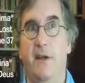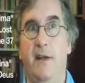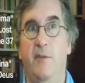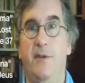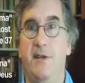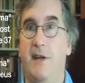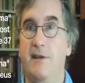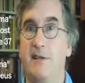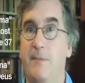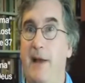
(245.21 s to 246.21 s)
in a
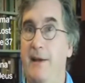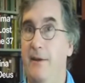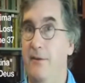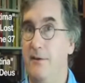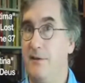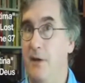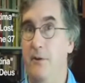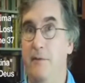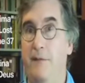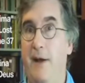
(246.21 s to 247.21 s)
particular spelling that's
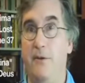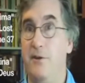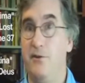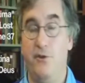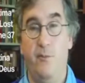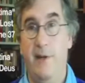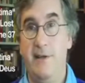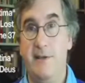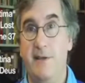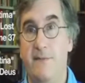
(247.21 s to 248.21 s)
only found in two
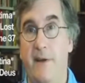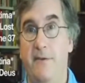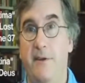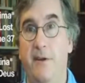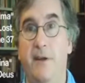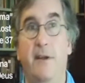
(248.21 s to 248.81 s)
places, found in,